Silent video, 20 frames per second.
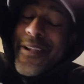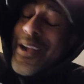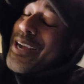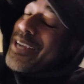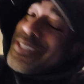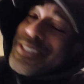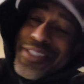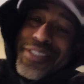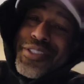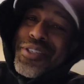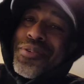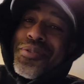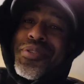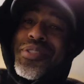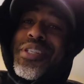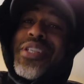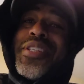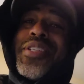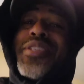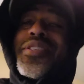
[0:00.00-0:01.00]
I just don't
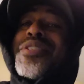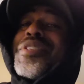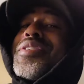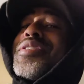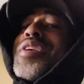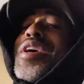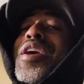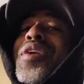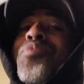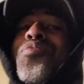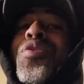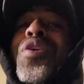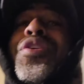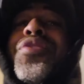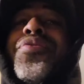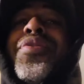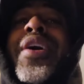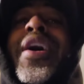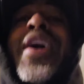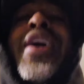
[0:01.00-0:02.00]
see this the same way
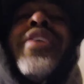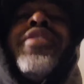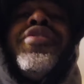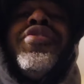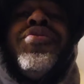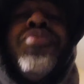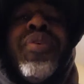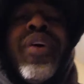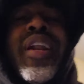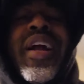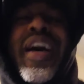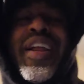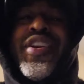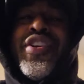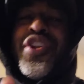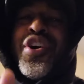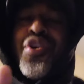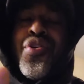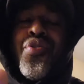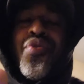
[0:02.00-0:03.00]
you guys do. And I
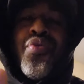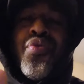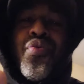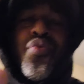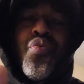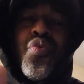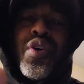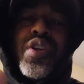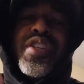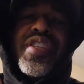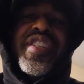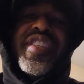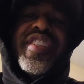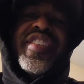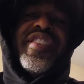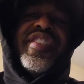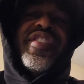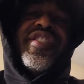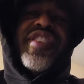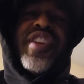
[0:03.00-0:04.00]
know what
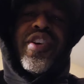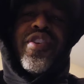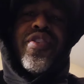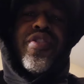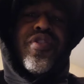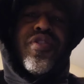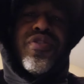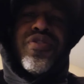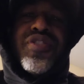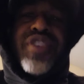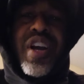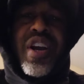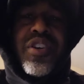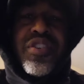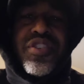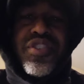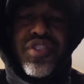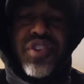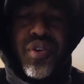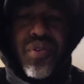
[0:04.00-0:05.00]
stirs our
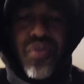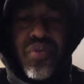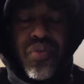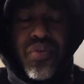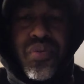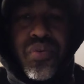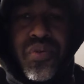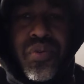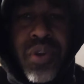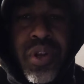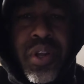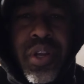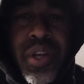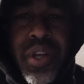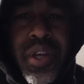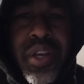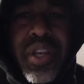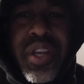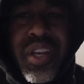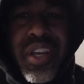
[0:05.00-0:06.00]
soul
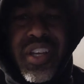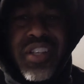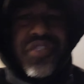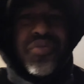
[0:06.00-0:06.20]
is